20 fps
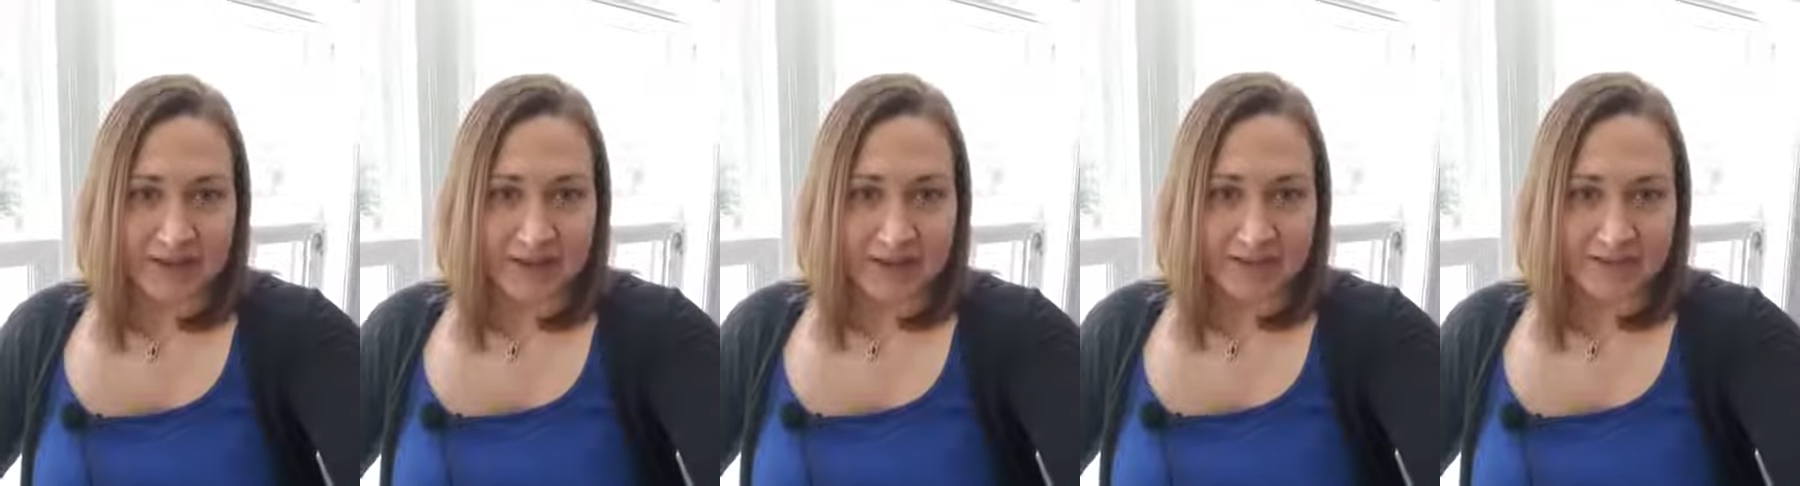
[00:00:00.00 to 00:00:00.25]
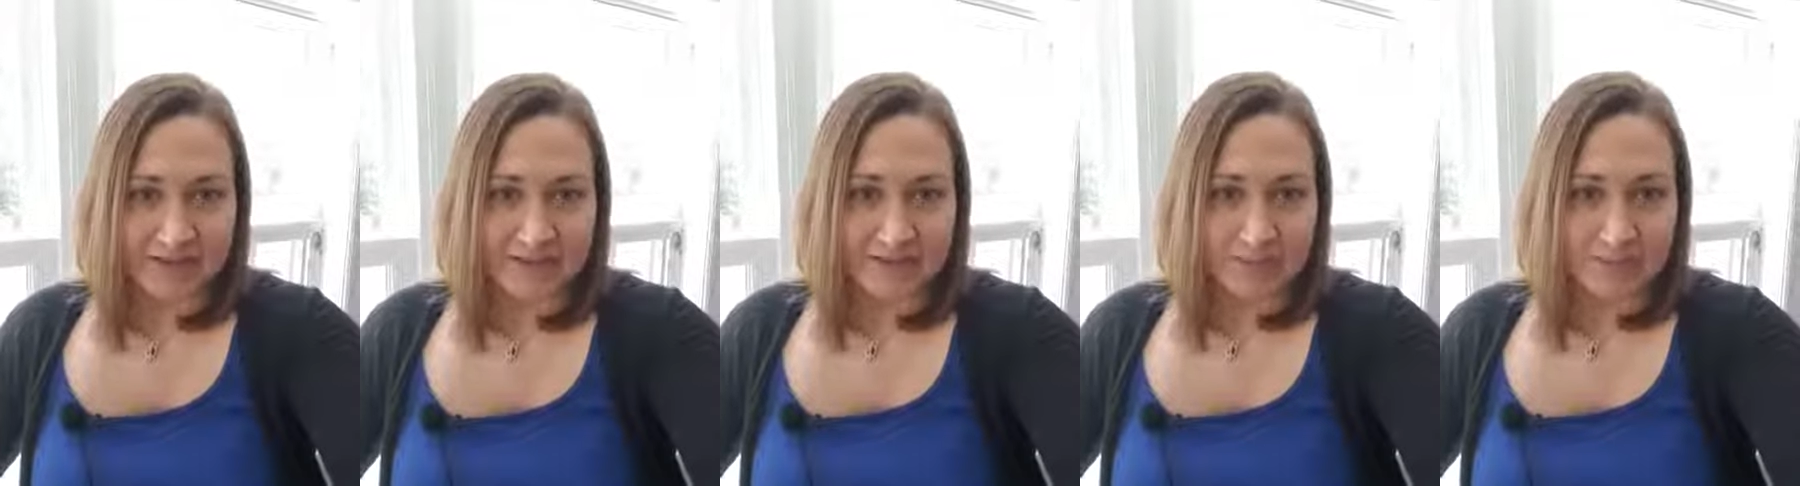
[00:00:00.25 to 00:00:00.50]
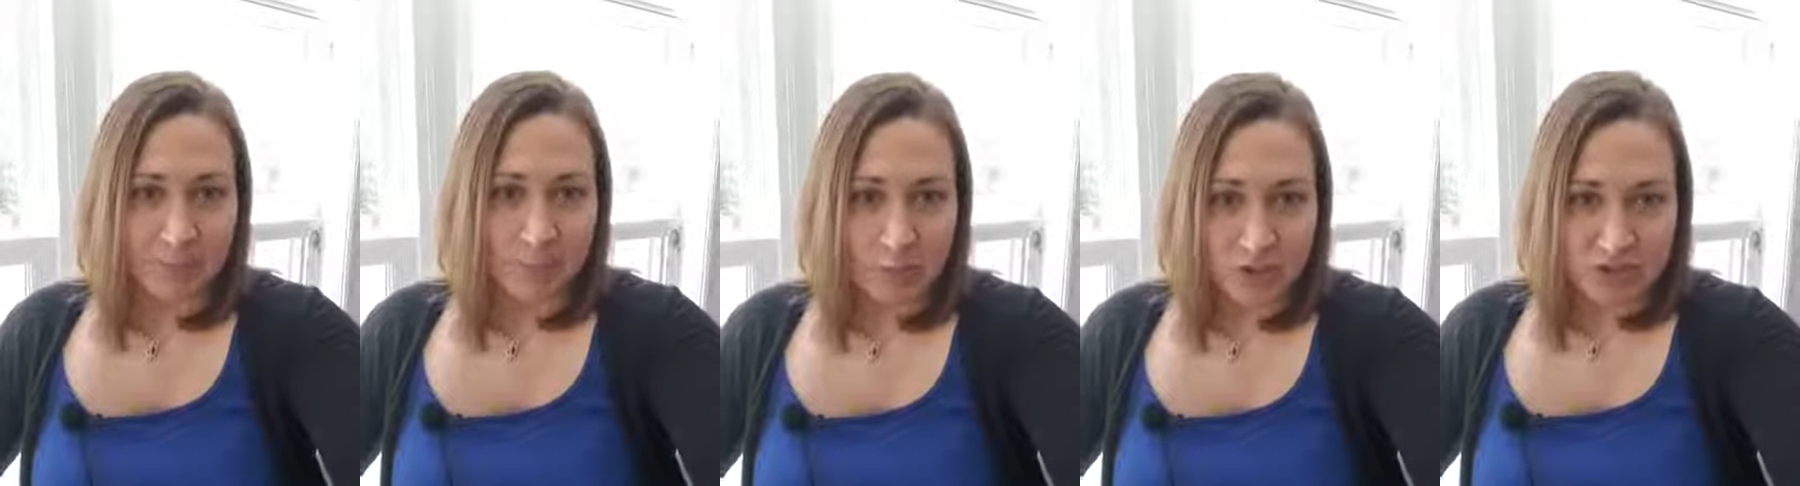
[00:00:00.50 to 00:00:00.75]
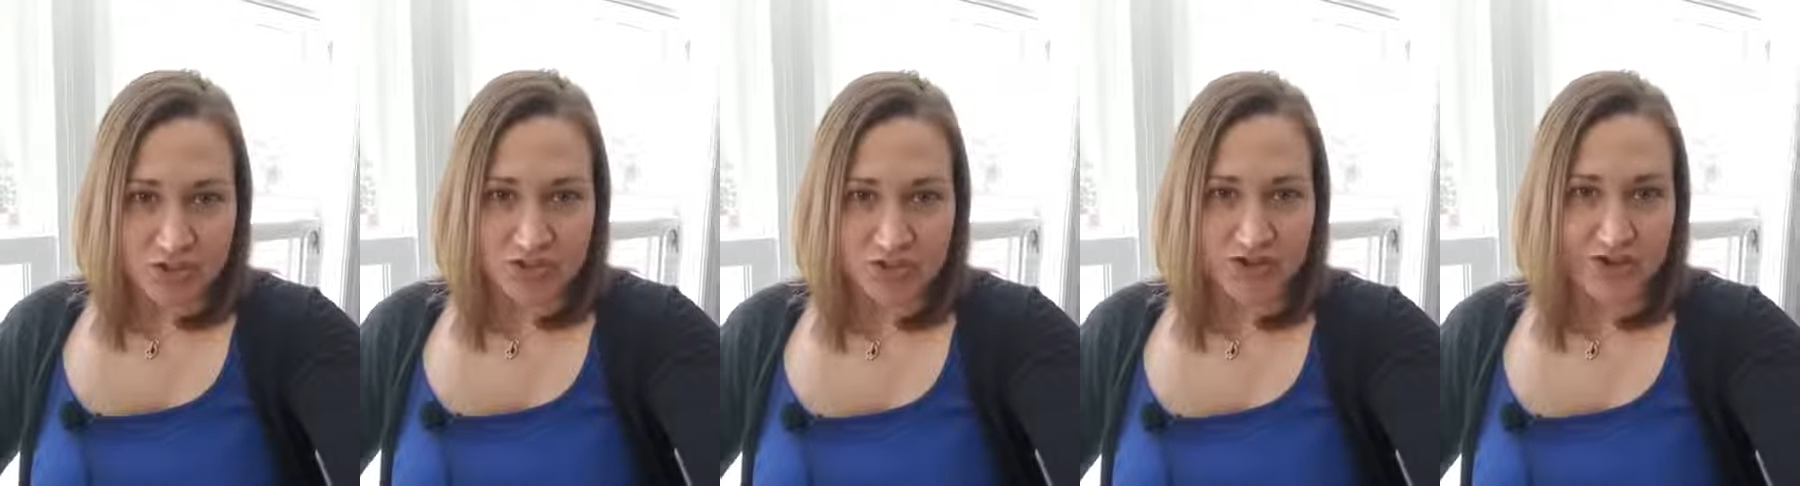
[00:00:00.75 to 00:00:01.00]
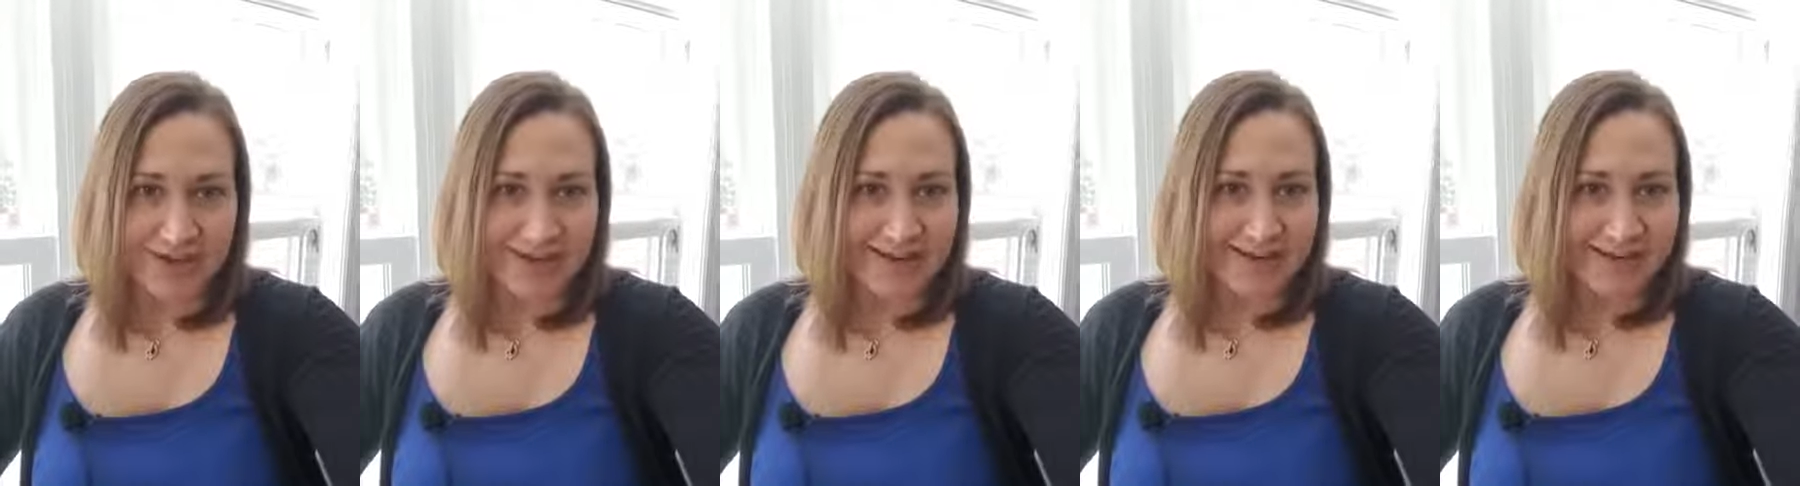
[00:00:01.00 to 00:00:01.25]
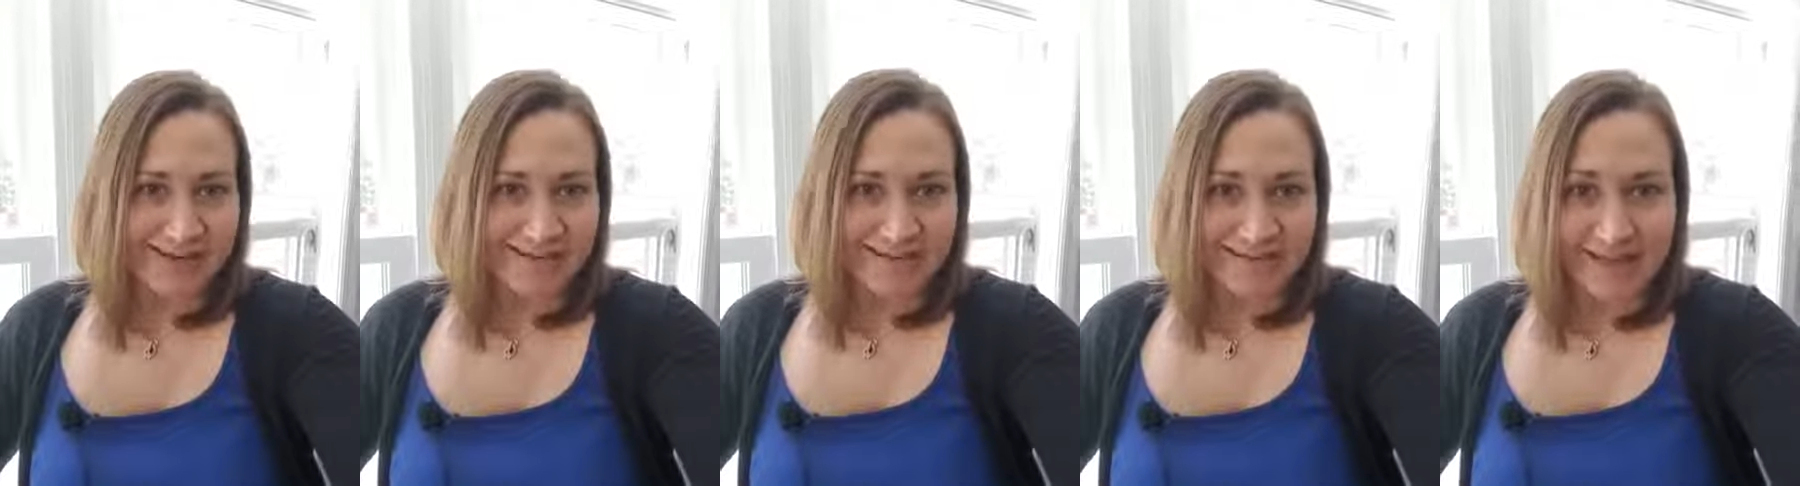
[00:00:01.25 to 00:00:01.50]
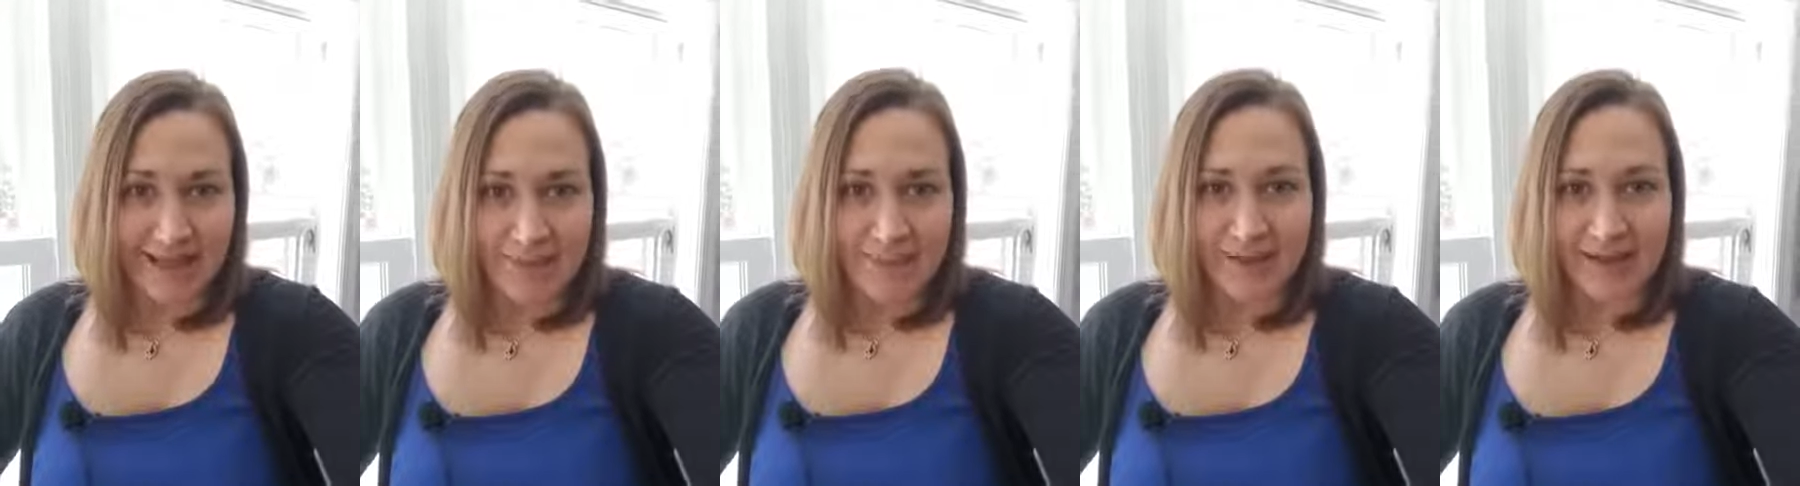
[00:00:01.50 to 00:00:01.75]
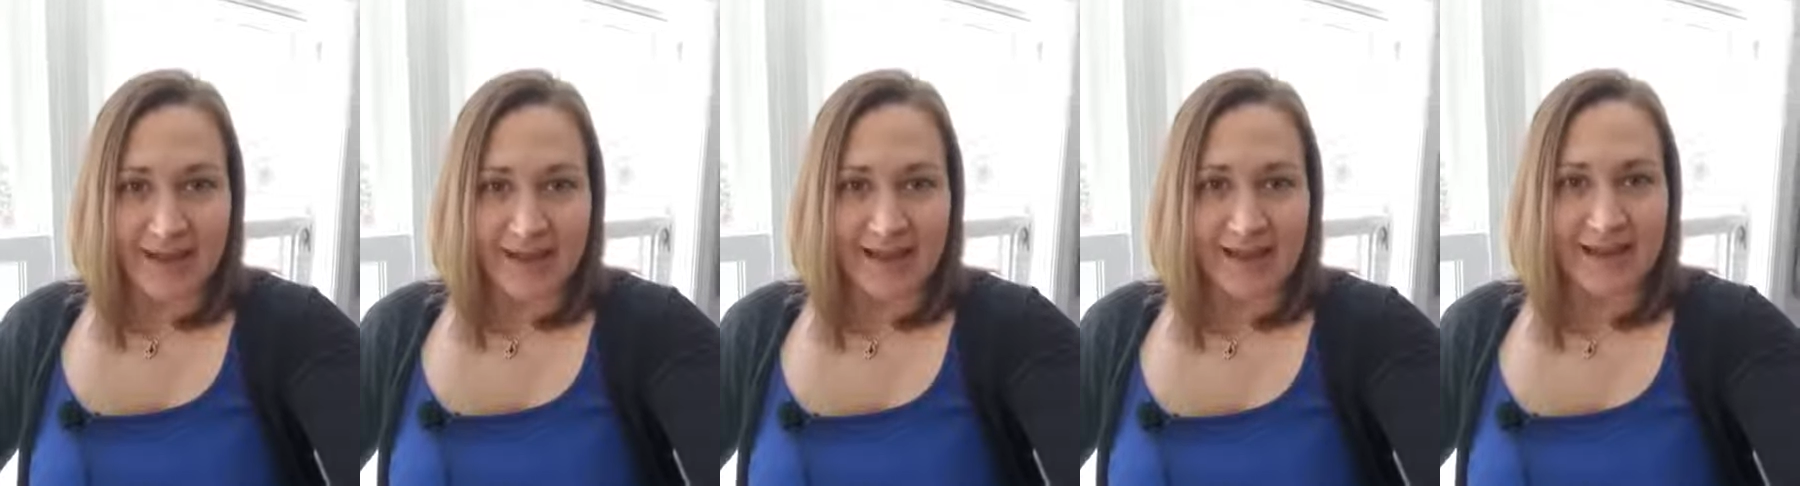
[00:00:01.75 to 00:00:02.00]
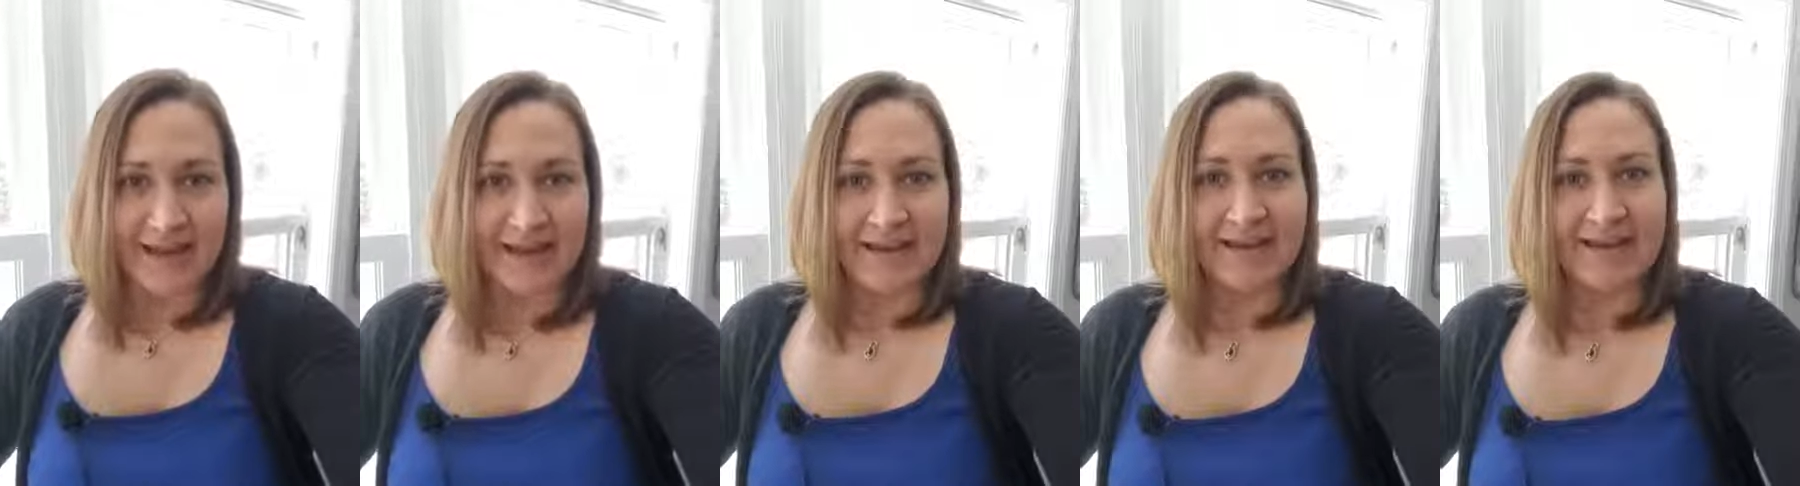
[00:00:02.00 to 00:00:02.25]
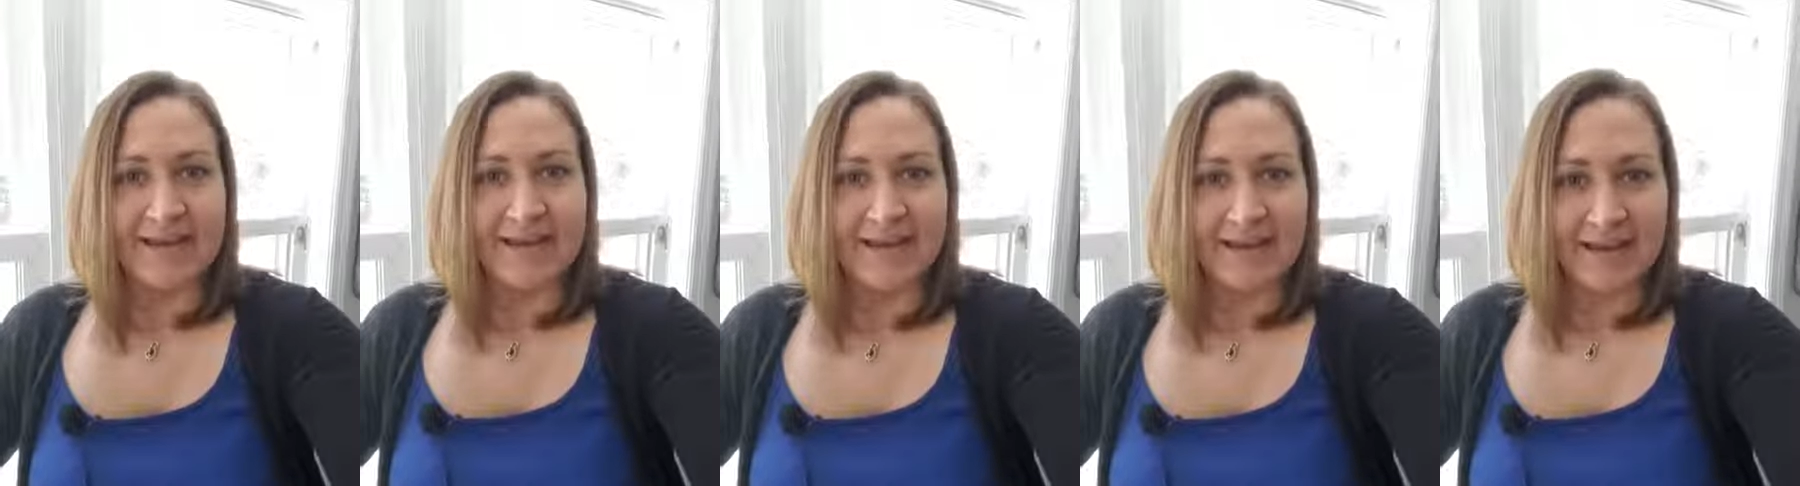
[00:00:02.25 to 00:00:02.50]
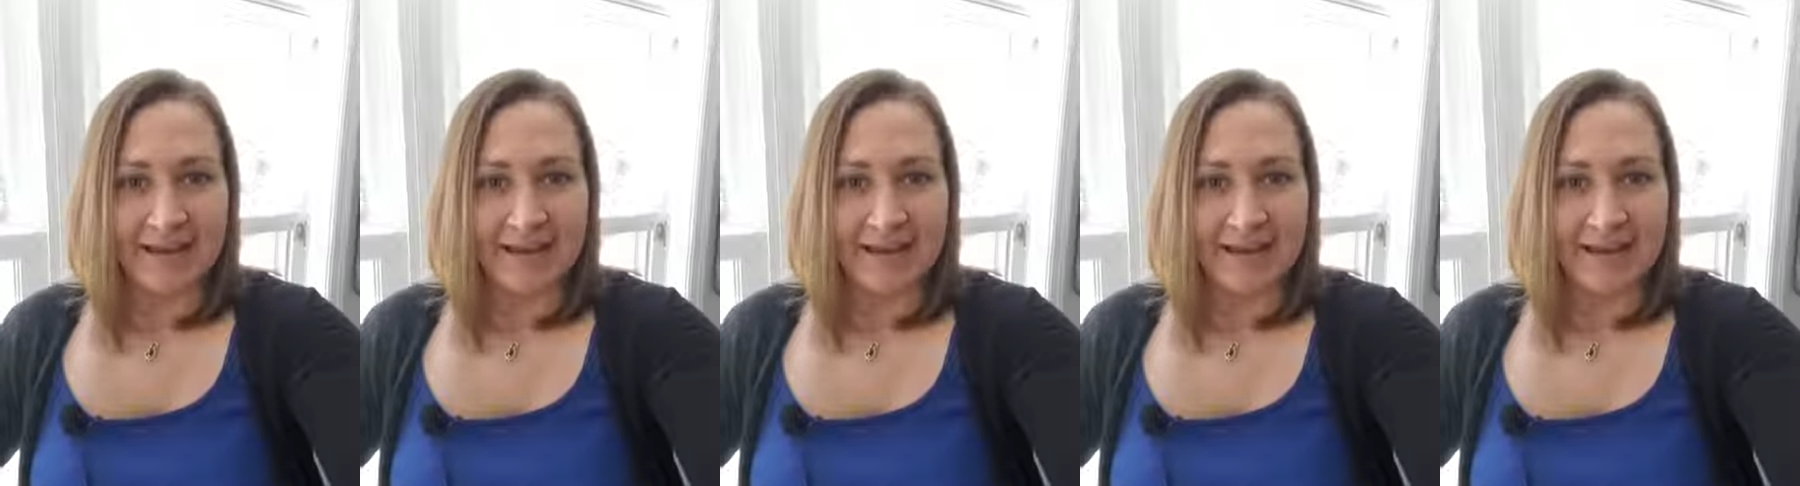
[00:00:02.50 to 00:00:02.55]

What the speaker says: sports drinks, lemonade,